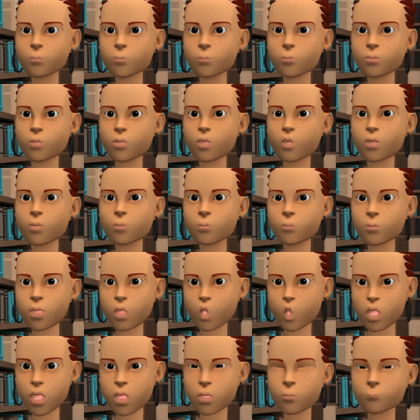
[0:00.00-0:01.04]
It is
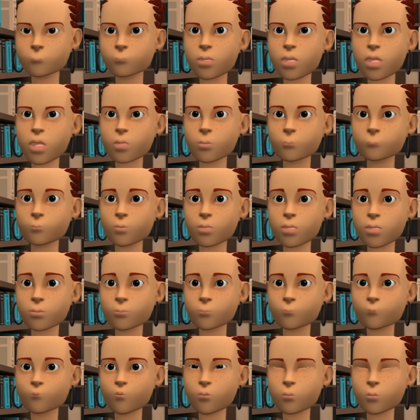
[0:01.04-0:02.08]
surrounded on the
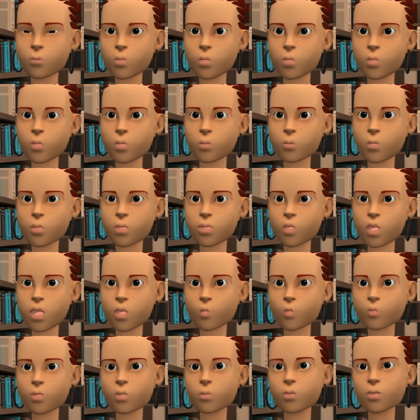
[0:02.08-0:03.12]
eastern
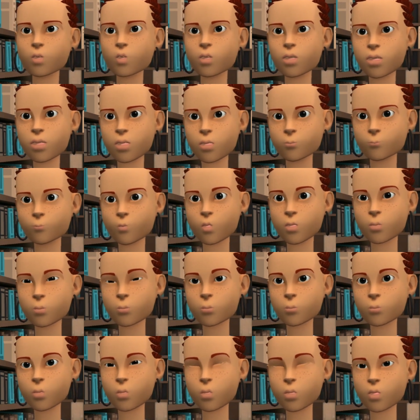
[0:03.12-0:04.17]
side by the region
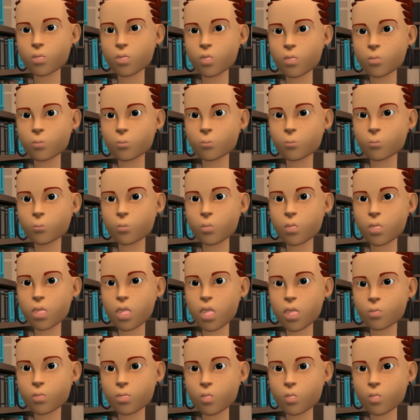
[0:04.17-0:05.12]
of Arabistan,